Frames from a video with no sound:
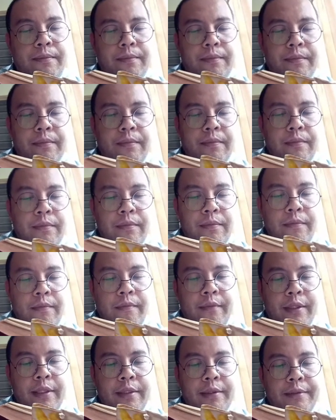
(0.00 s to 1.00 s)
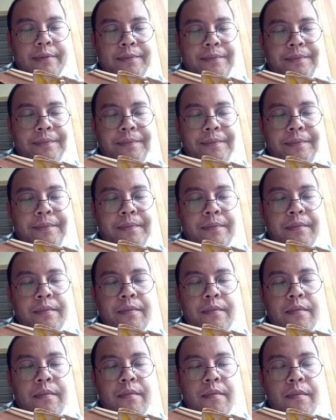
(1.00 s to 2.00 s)

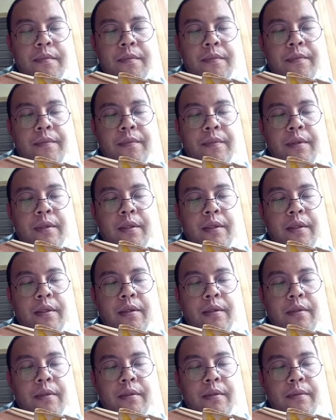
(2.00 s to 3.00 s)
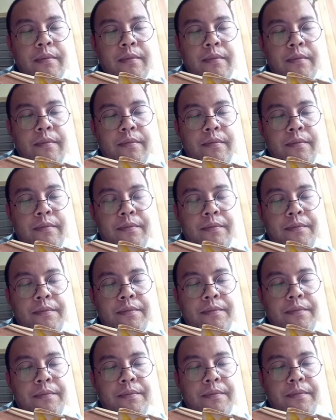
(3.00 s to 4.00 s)

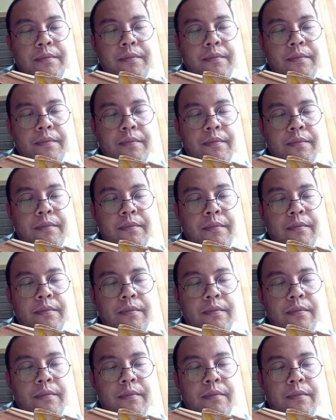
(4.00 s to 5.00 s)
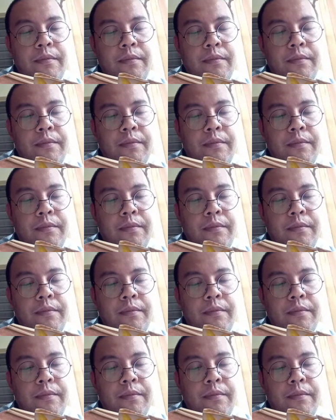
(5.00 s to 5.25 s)
Nobody speaks.